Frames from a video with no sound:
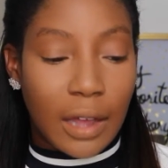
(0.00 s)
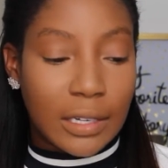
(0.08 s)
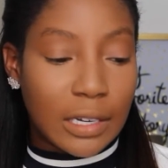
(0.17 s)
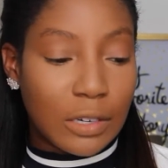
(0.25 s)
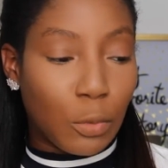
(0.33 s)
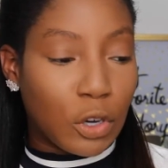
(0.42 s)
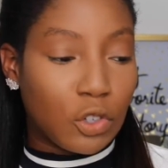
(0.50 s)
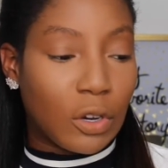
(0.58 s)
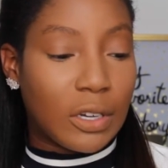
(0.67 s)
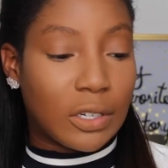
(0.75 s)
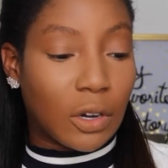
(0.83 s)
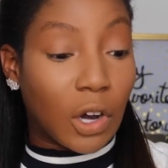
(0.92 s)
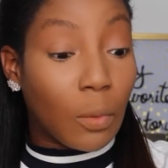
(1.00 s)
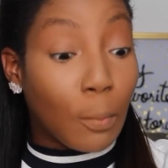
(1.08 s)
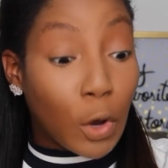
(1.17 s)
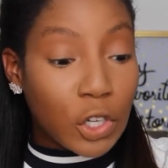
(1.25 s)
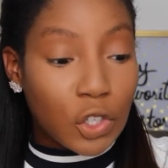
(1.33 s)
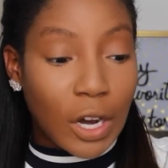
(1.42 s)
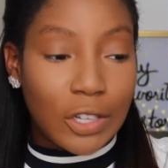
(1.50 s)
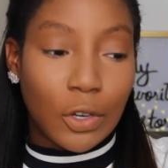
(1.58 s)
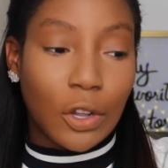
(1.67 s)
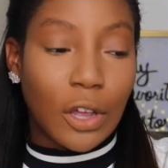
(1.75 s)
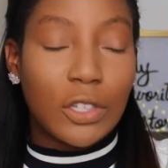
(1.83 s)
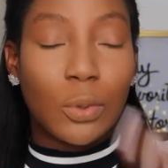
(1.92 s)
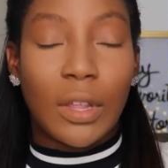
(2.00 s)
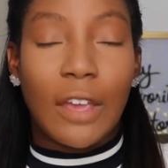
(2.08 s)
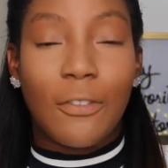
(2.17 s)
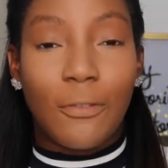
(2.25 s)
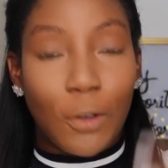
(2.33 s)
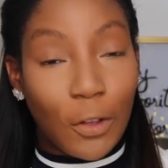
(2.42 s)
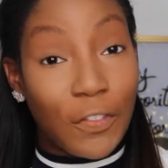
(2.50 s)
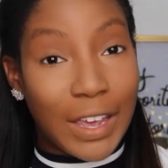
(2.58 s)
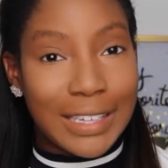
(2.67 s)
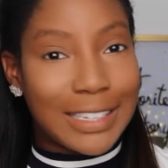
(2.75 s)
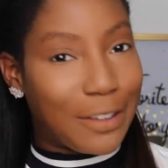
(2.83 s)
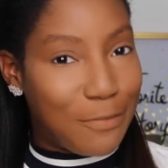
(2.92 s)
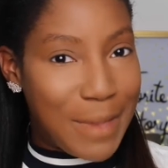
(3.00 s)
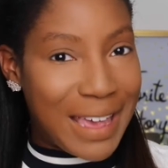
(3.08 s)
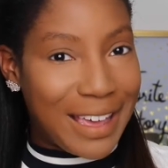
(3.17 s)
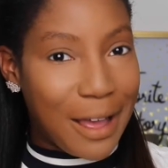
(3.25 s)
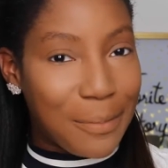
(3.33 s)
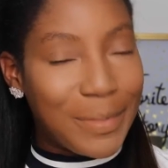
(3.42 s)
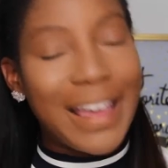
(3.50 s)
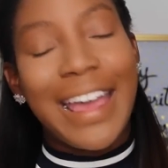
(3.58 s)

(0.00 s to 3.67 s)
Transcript: tinted moisturizer looks with a full face of makeup.